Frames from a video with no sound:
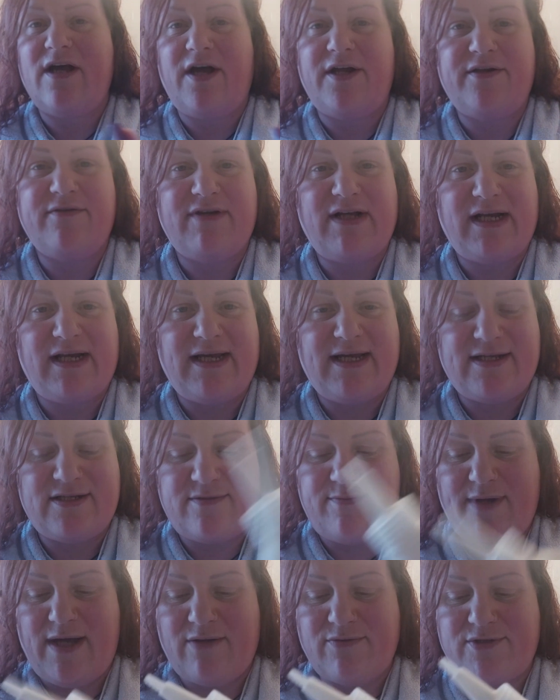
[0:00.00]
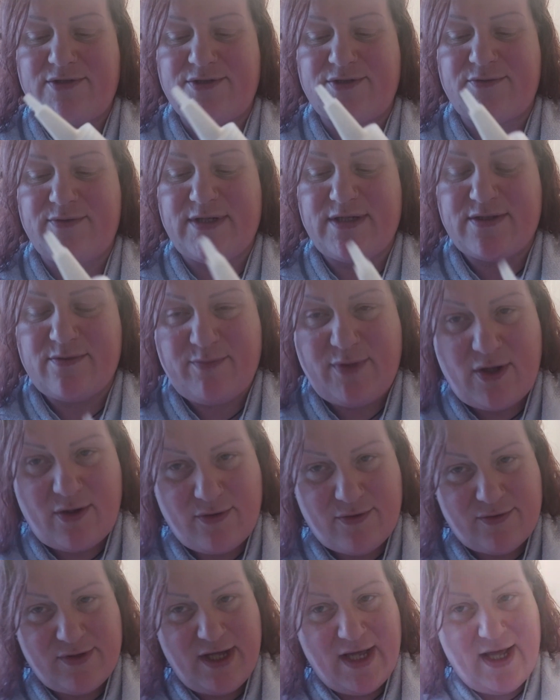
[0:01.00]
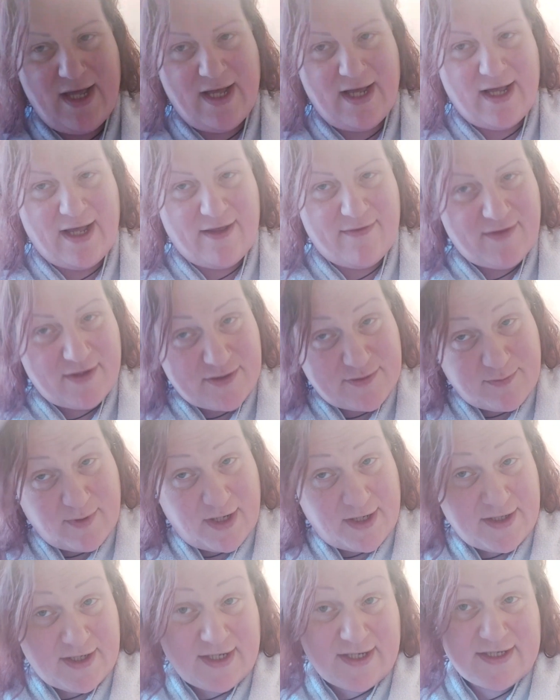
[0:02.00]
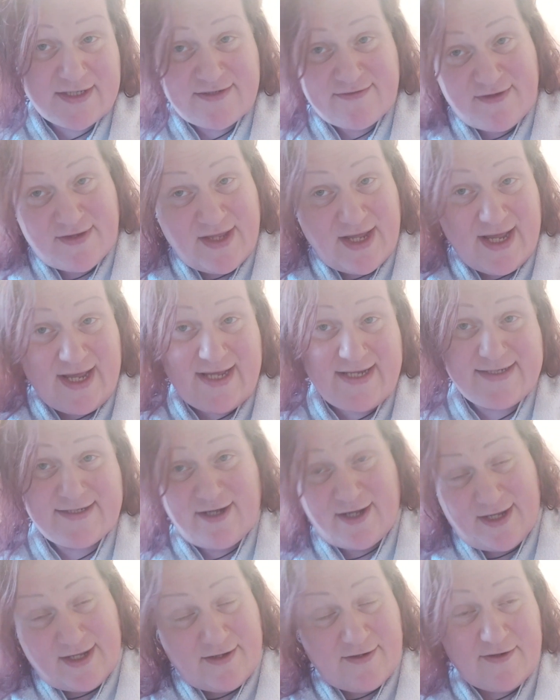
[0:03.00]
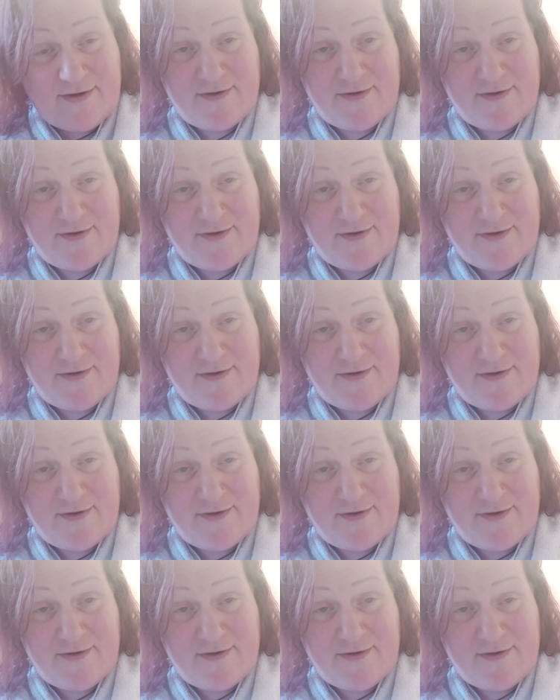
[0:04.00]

kind of clear to be able to squeeze the bottle, and this one is for the hair dye.